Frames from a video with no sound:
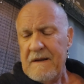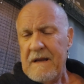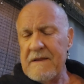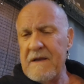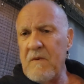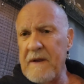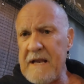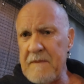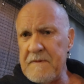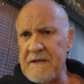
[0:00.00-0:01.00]
And then what
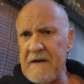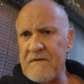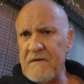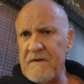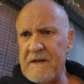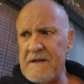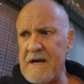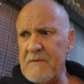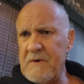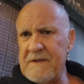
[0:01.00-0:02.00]
happened after
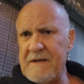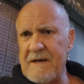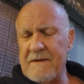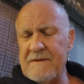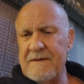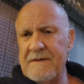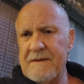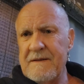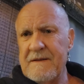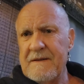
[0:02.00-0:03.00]
Vietnam went down?
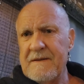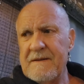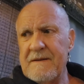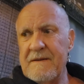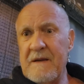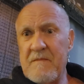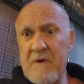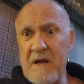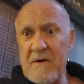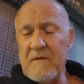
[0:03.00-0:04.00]
They
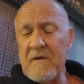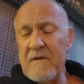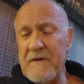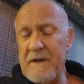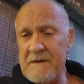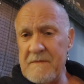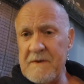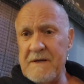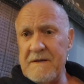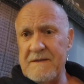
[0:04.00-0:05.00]
brought over
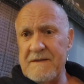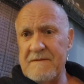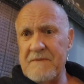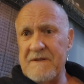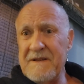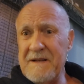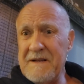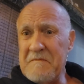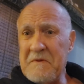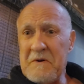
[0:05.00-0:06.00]
Vietnamese, but they
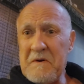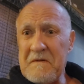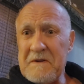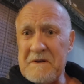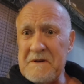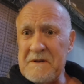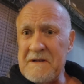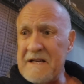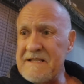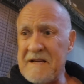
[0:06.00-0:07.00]
didn't bring over the good guys.